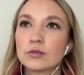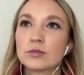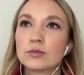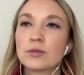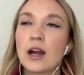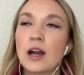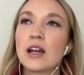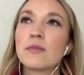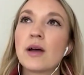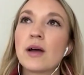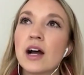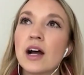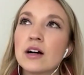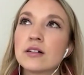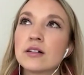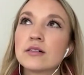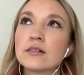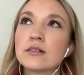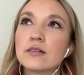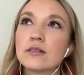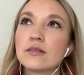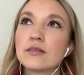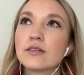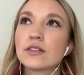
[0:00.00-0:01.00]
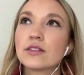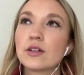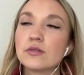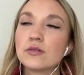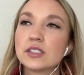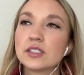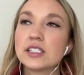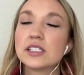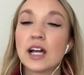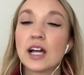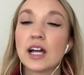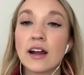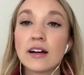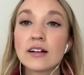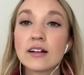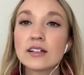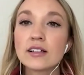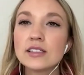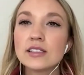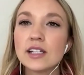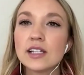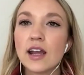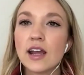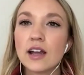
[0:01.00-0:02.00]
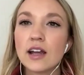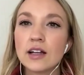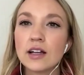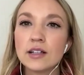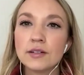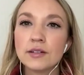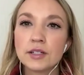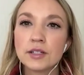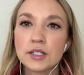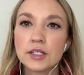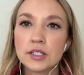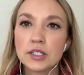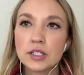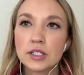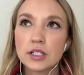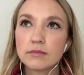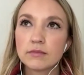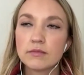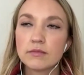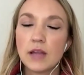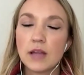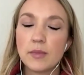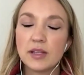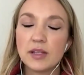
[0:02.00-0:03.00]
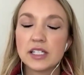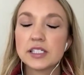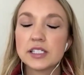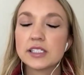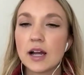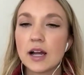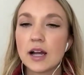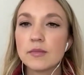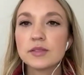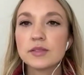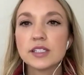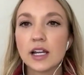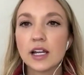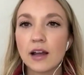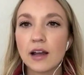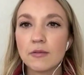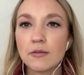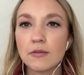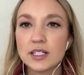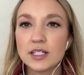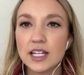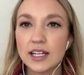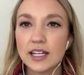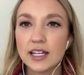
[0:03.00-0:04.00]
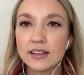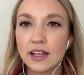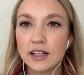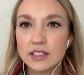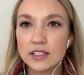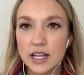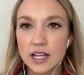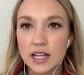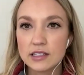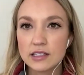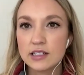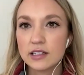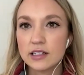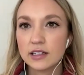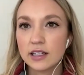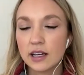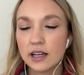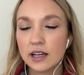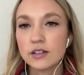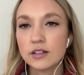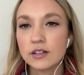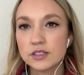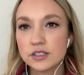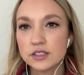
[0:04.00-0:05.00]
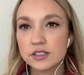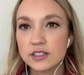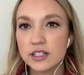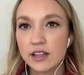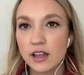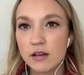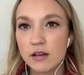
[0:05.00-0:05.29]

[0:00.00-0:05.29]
write about those desires and maybe the steps that I would take that day to get closer to